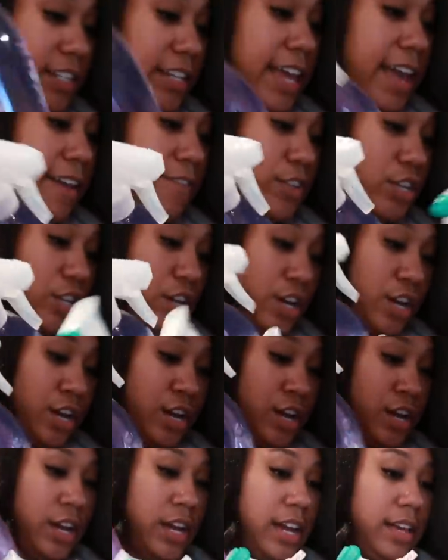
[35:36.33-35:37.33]

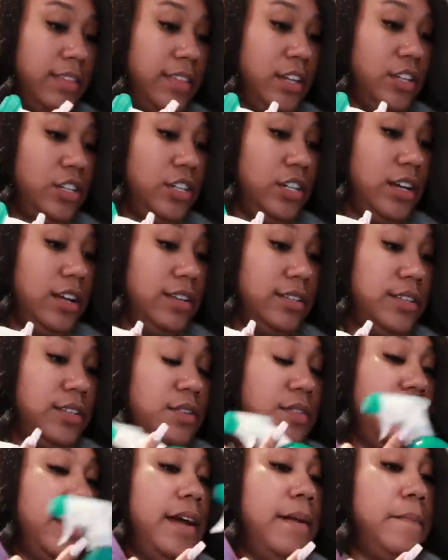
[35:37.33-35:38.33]
lavender. And then she
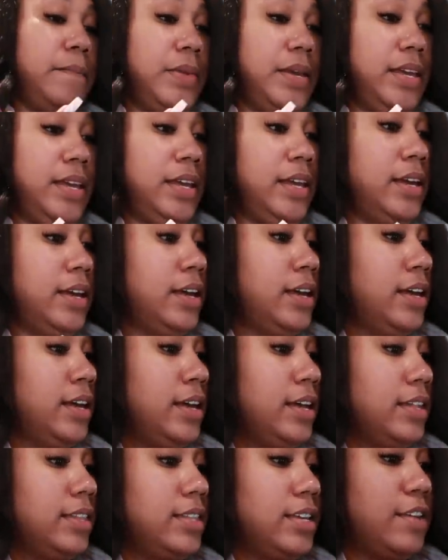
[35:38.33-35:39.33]
also got me
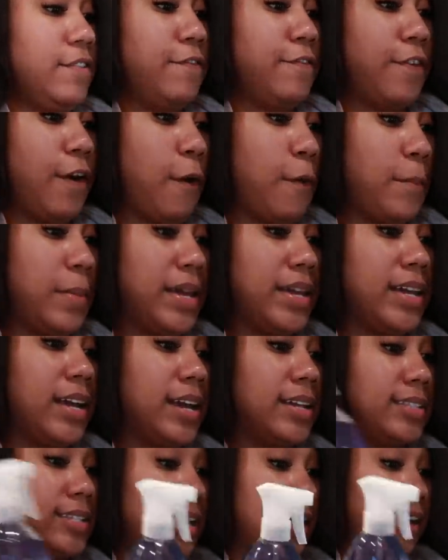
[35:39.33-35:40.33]
the foaming
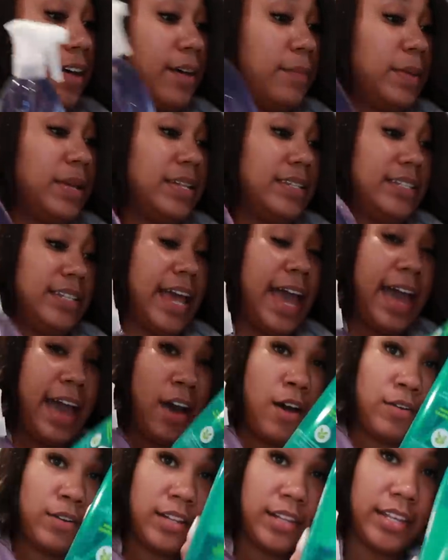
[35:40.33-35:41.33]
tub and
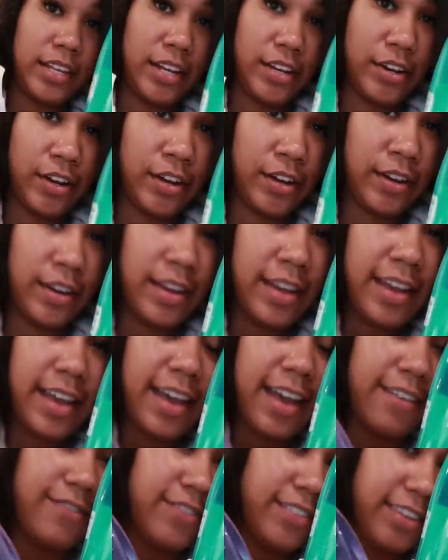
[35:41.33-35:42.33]
towel cleaner.
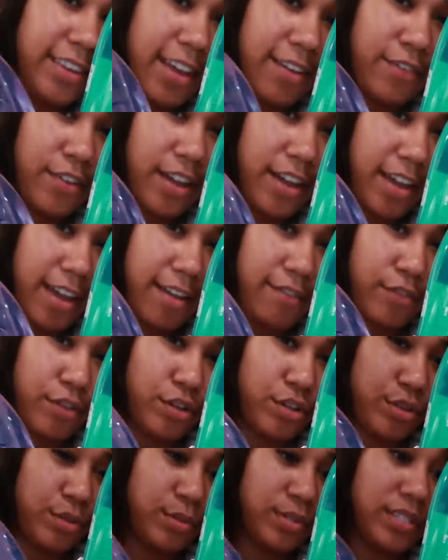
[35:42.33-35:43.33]
I've never ever
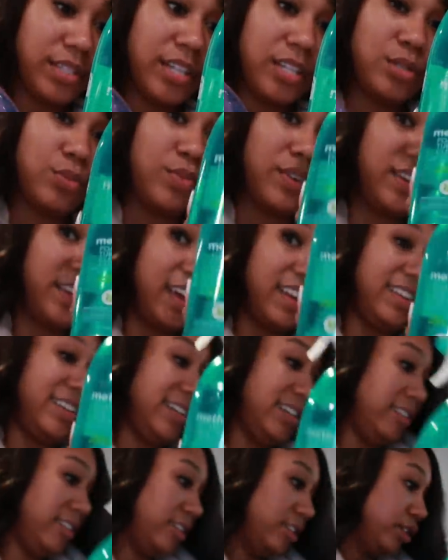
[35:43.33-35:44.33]
used this one and I
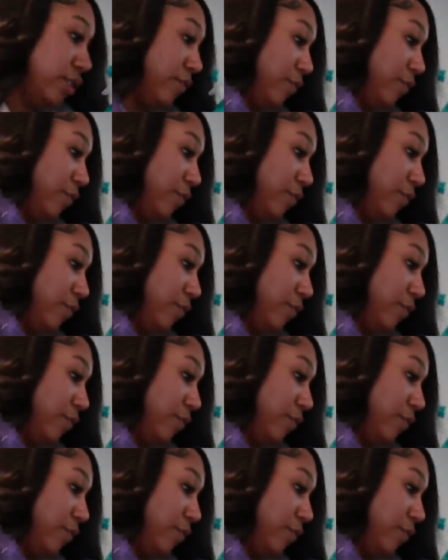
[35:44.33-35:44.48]
need this